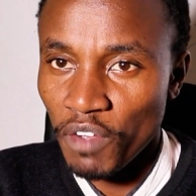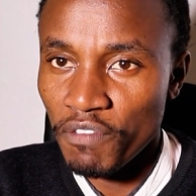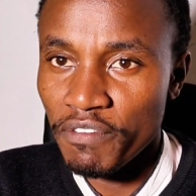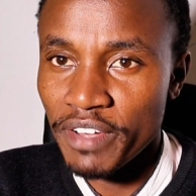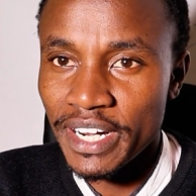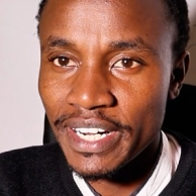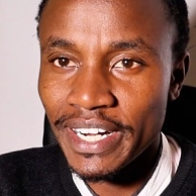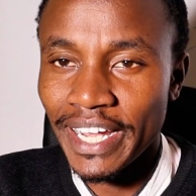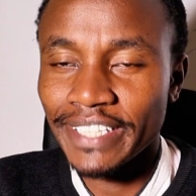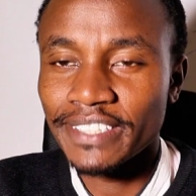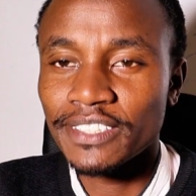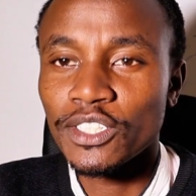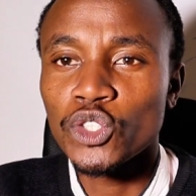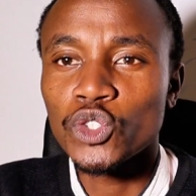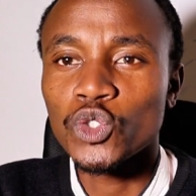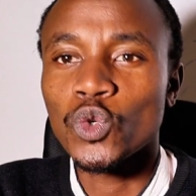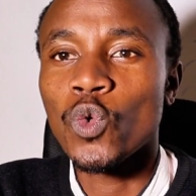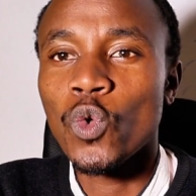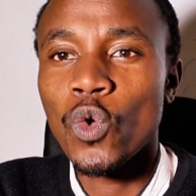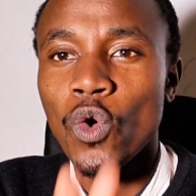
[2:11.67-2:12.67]
Very nice.
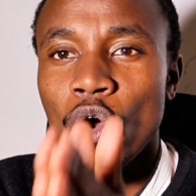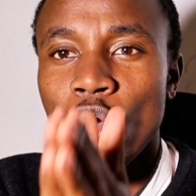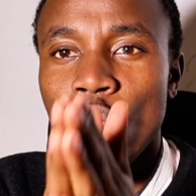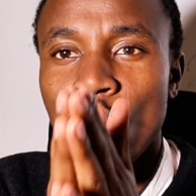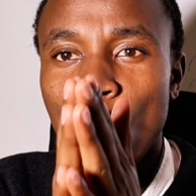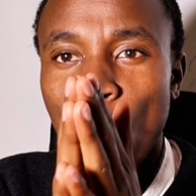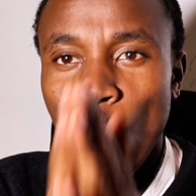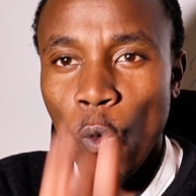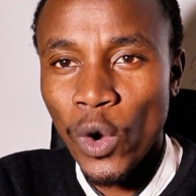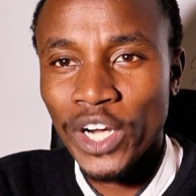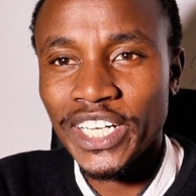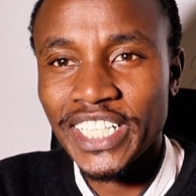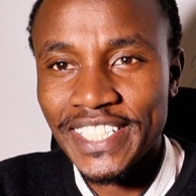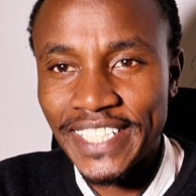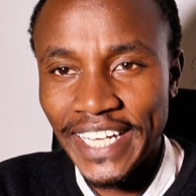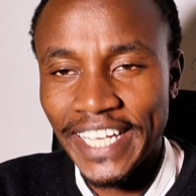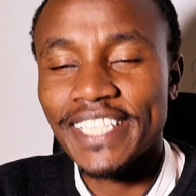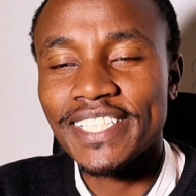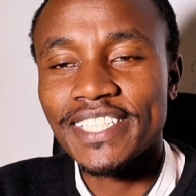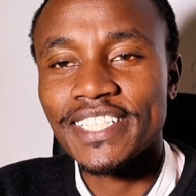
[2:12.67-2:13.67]
So, what
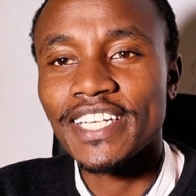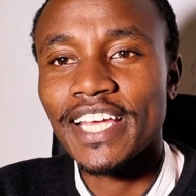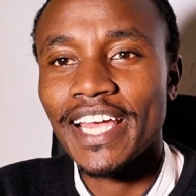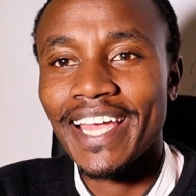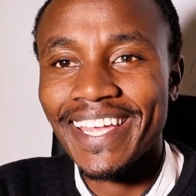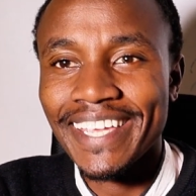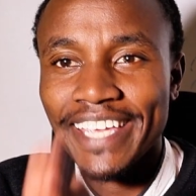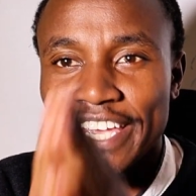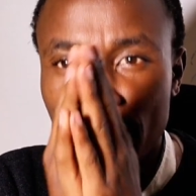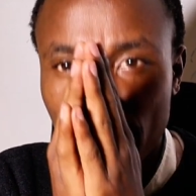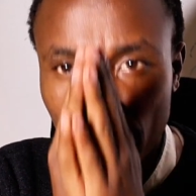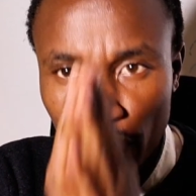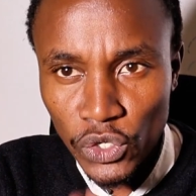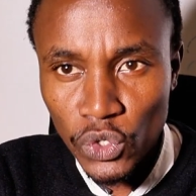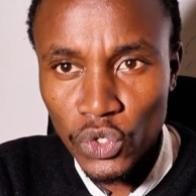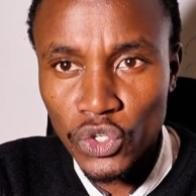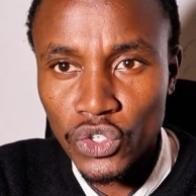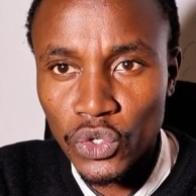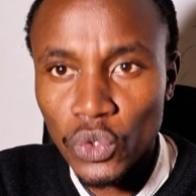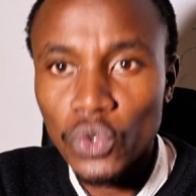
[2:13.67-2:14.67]
test can
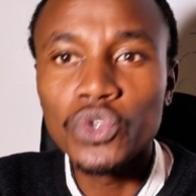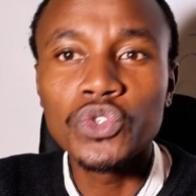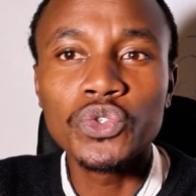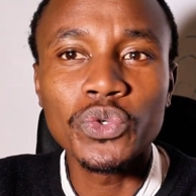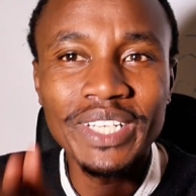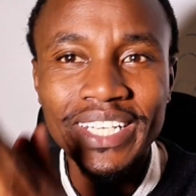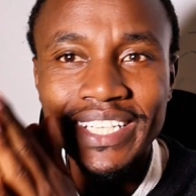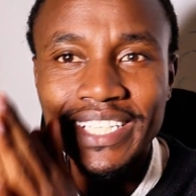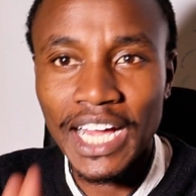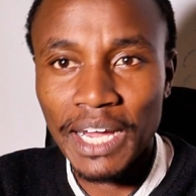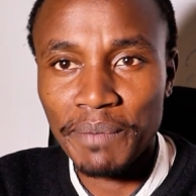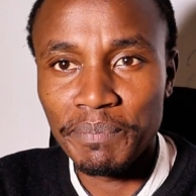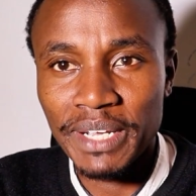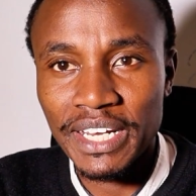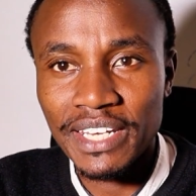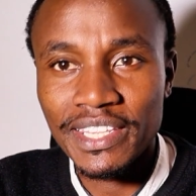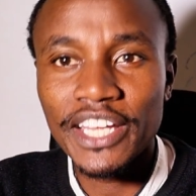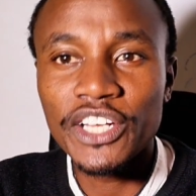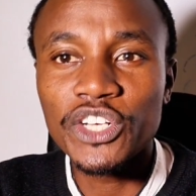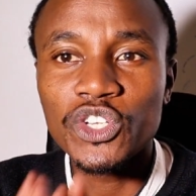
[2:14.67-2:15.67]
you do to
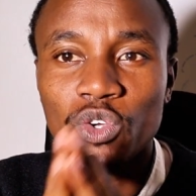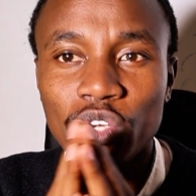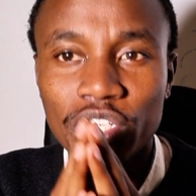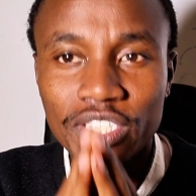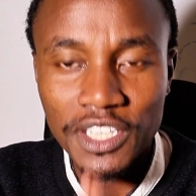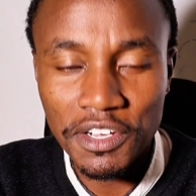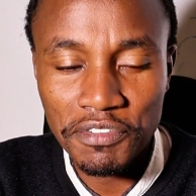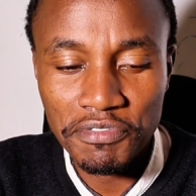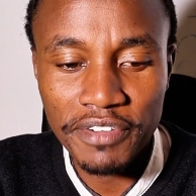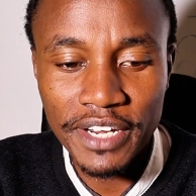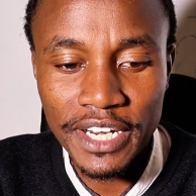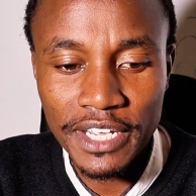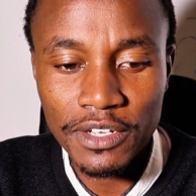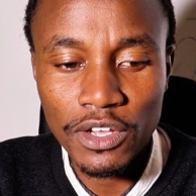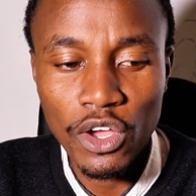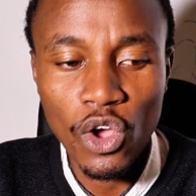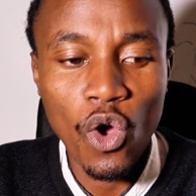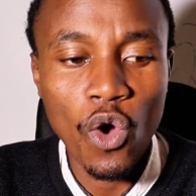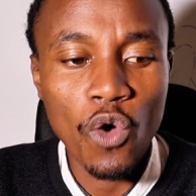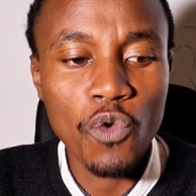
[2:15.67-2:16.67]
determine that you are
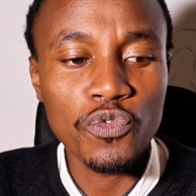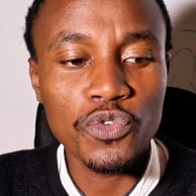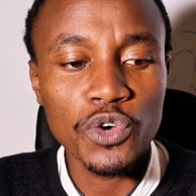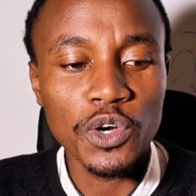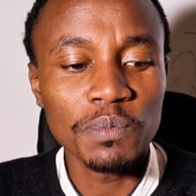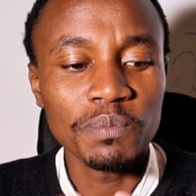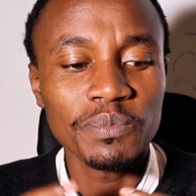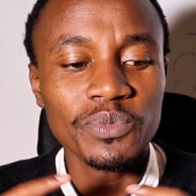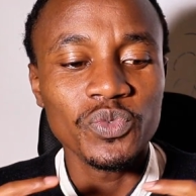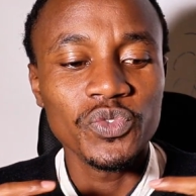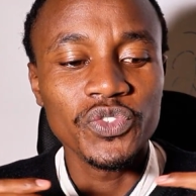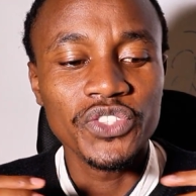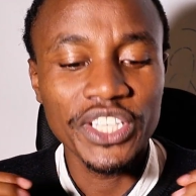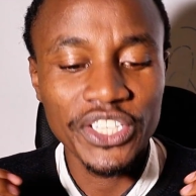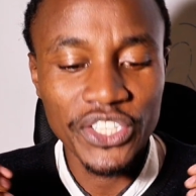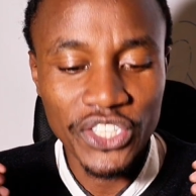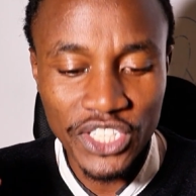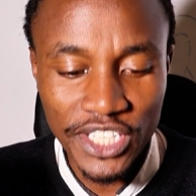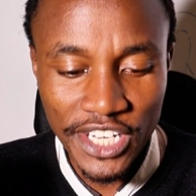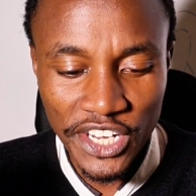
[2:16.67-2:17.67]
suffering from
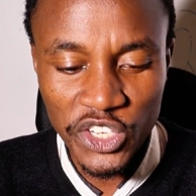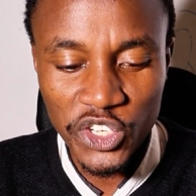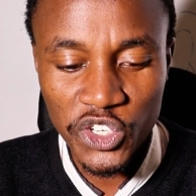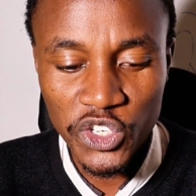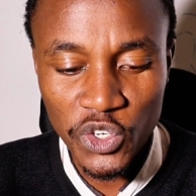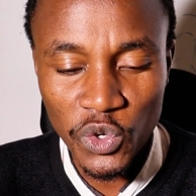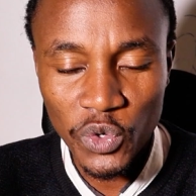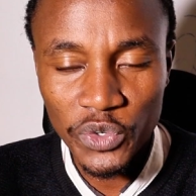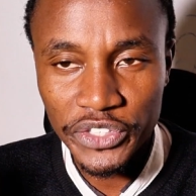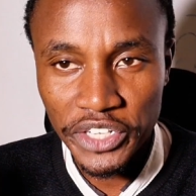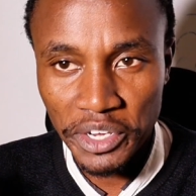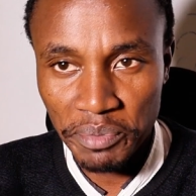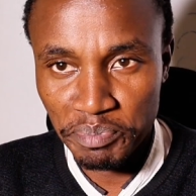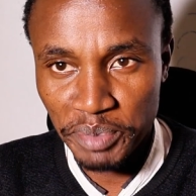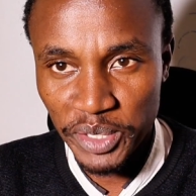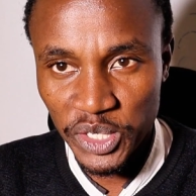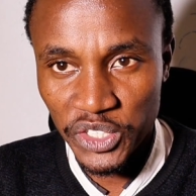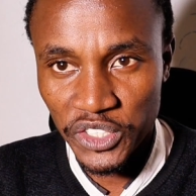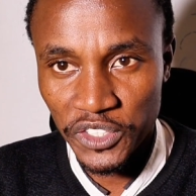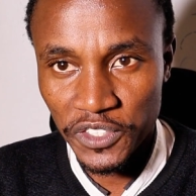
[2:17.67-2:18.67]
gestational
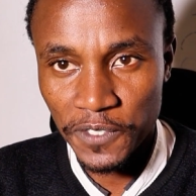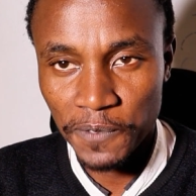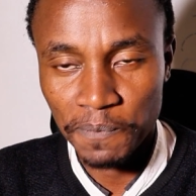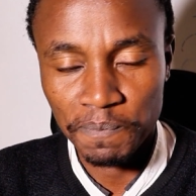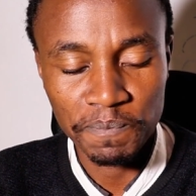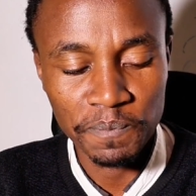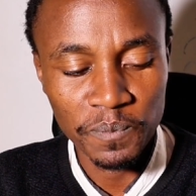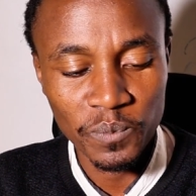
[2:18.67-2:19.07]
diabetes?